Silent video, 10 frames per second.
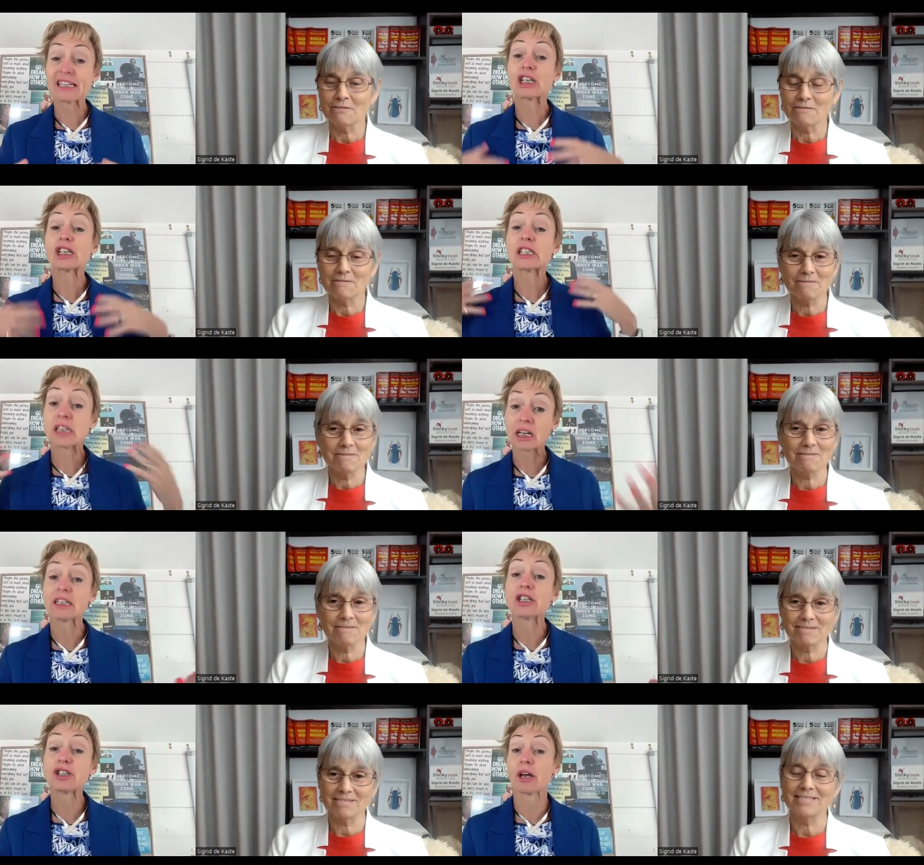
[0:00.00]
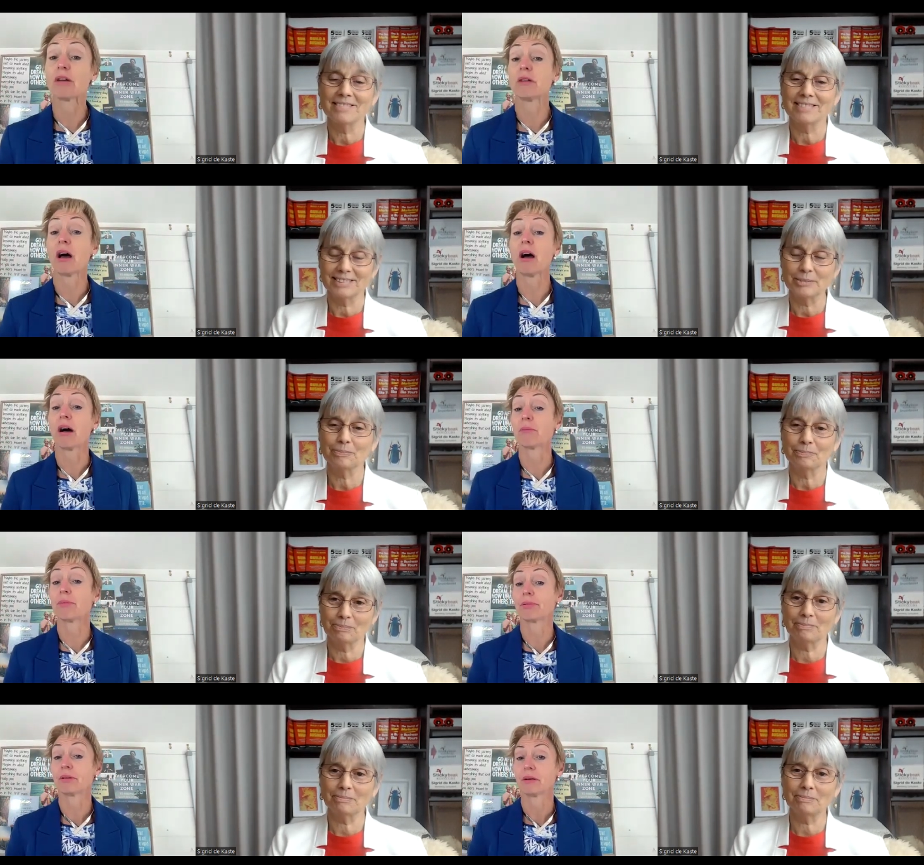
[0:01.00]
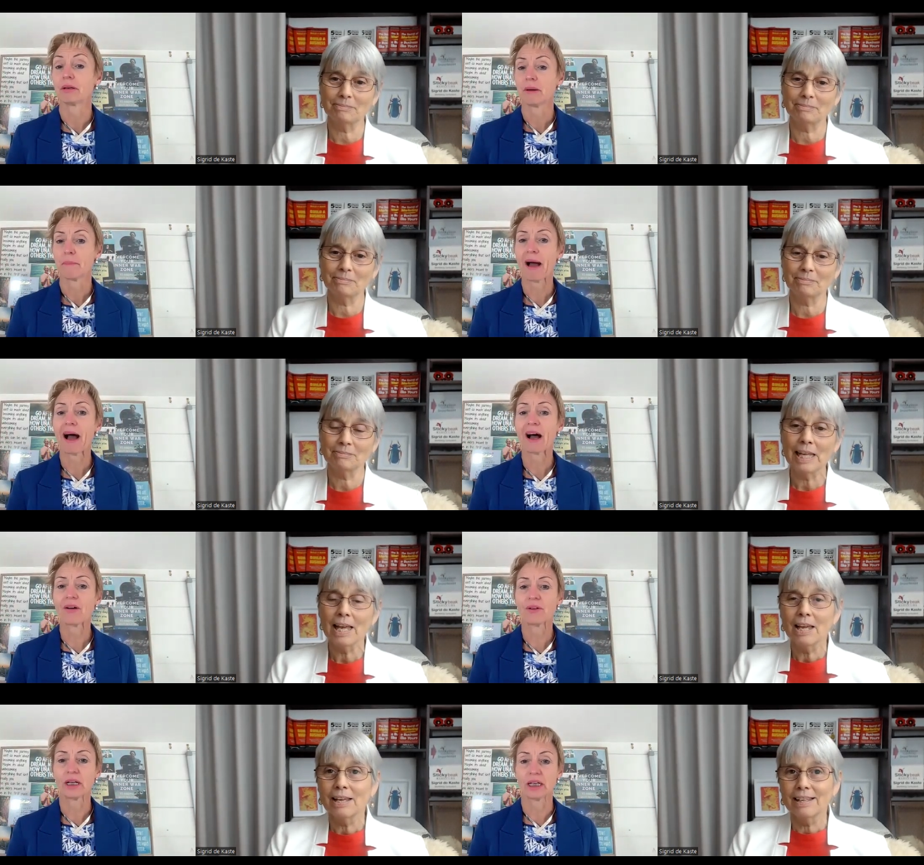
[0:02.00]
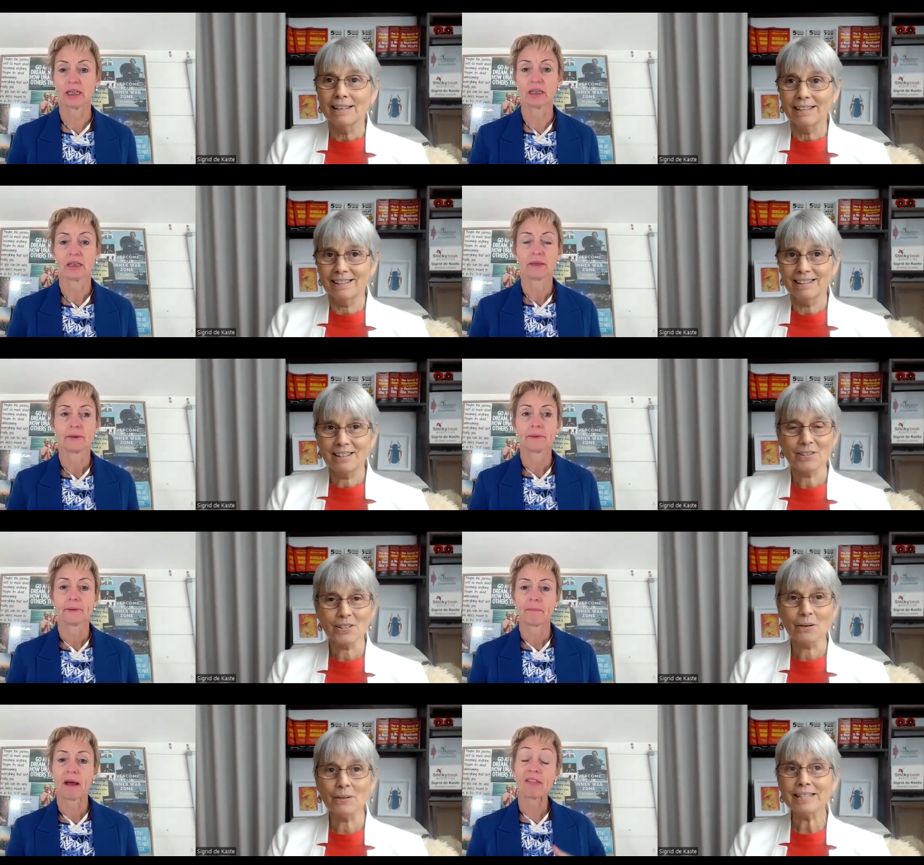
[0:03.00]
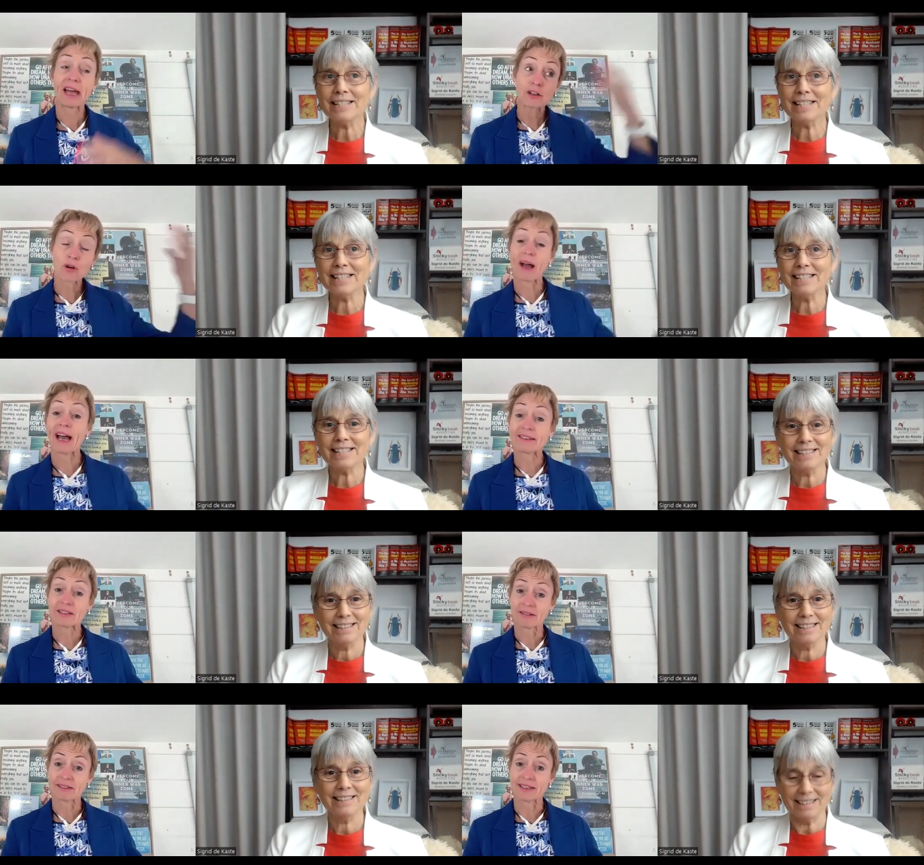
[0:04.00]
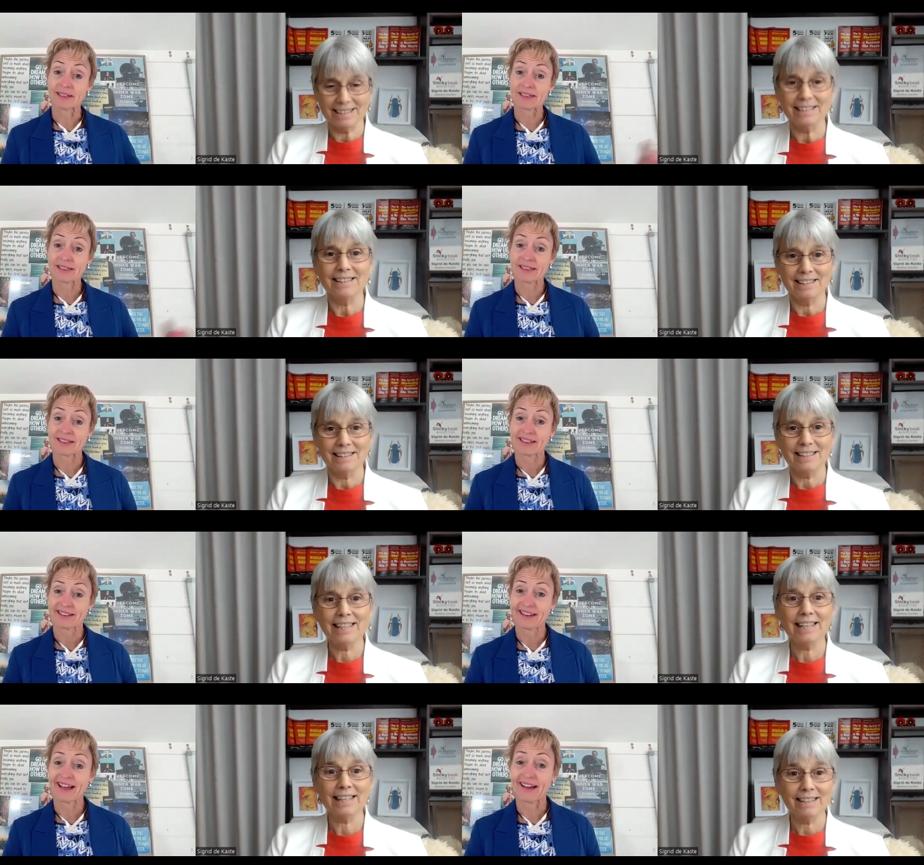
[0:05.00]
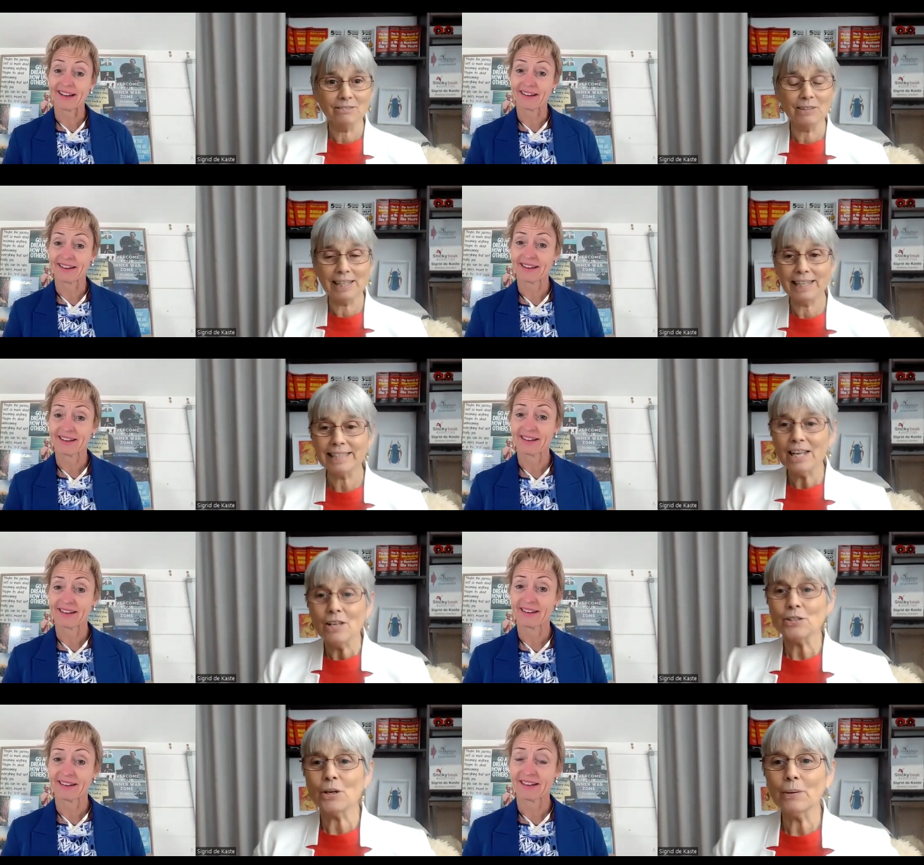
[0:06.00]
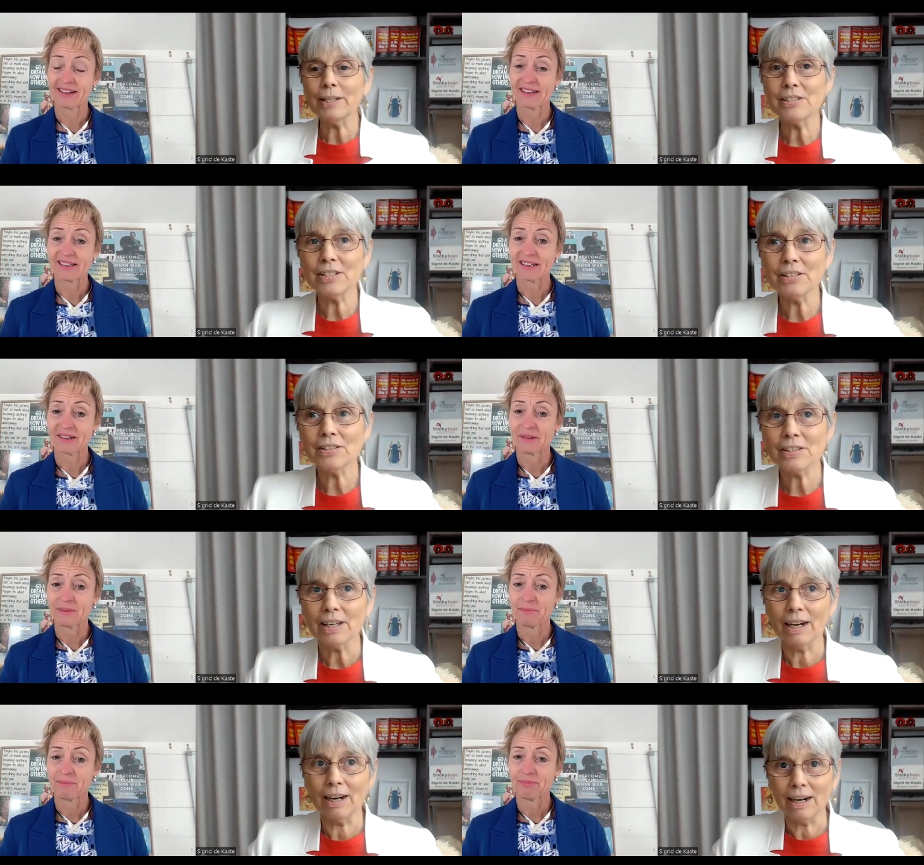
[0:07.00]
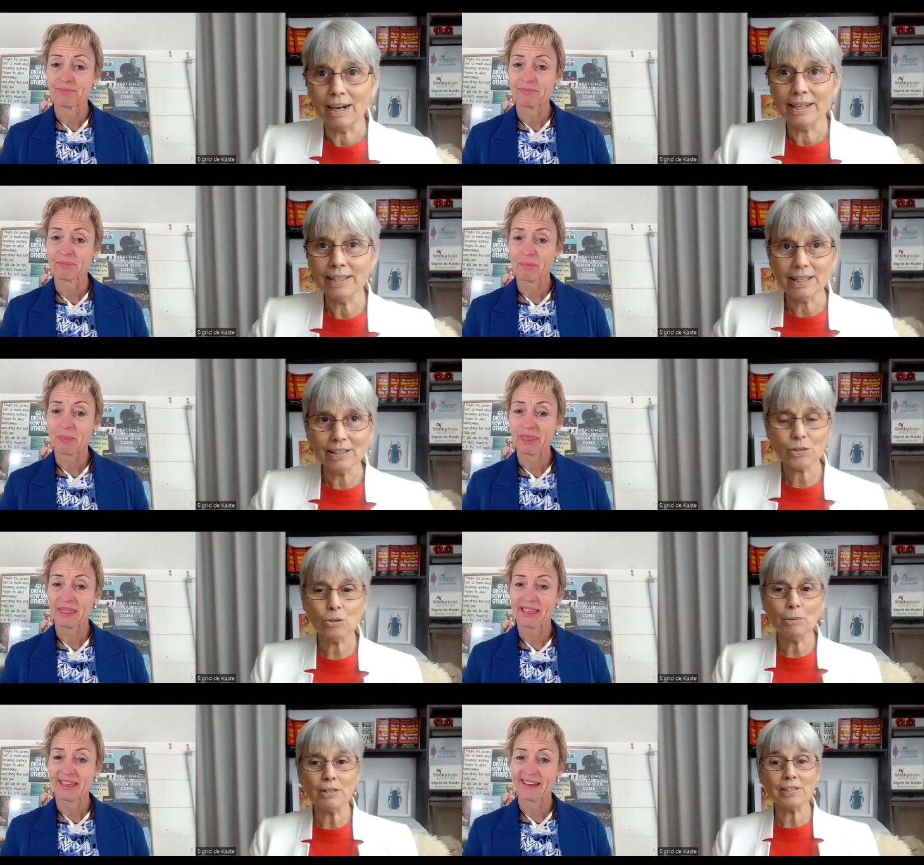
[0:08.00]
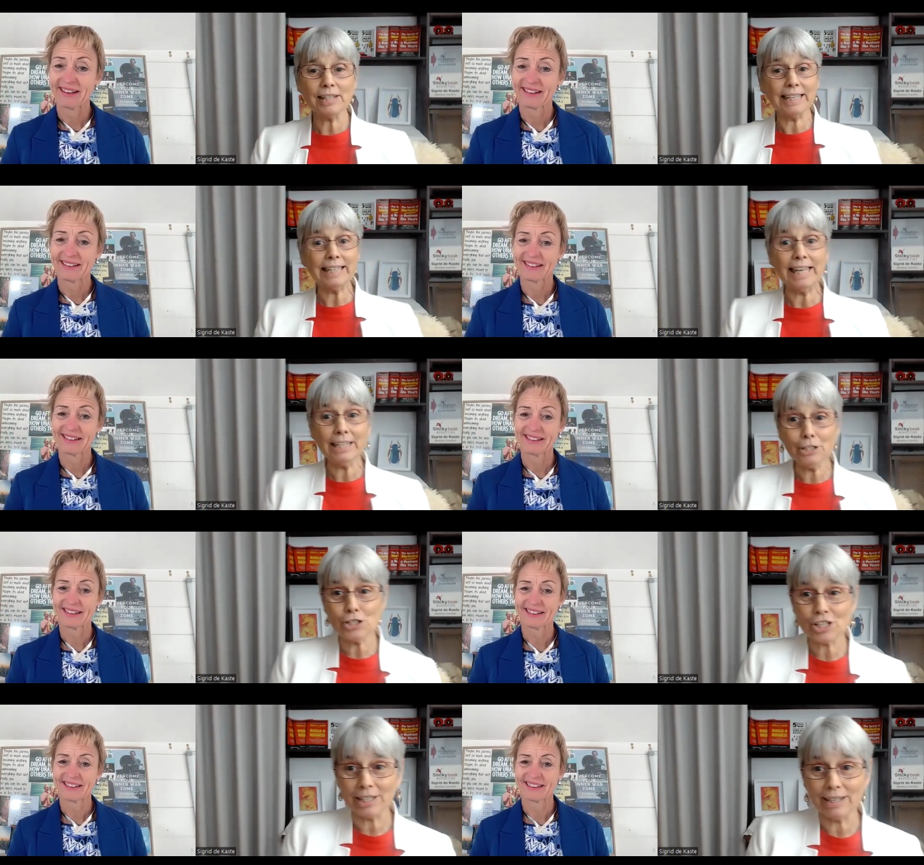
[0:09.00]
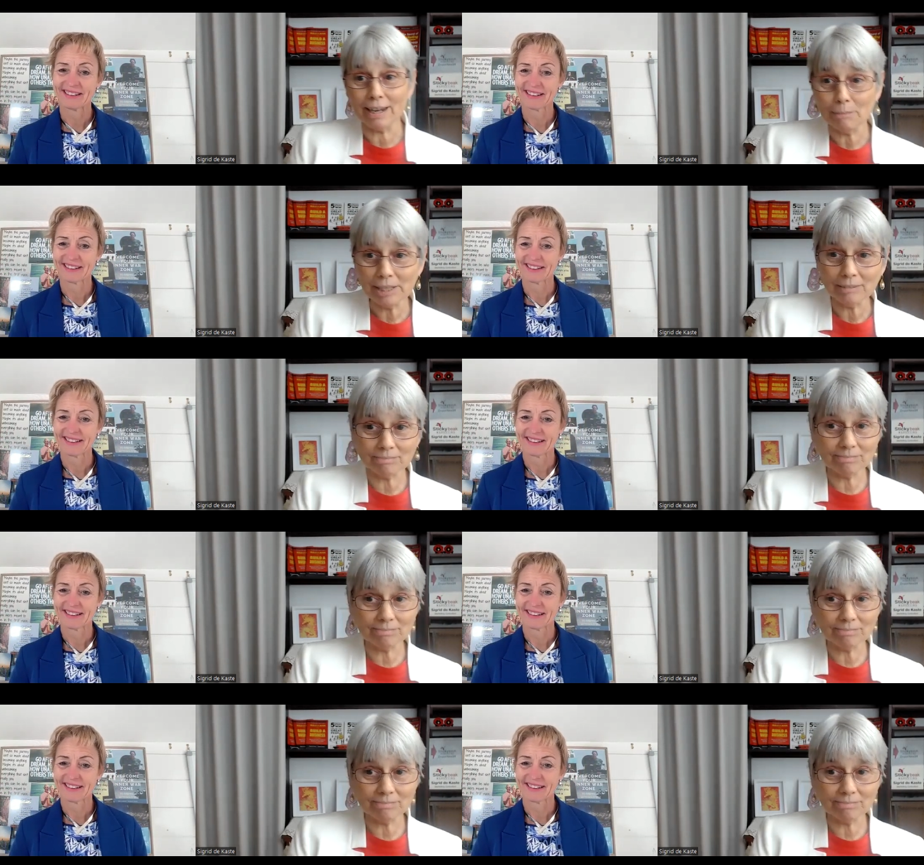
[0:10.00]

Speaker 1: he just suddenly showed up mm. So and then headhunted.
Speaker 2: Yeah, yeah, right. So it's this. it's almost like an energy. I mean,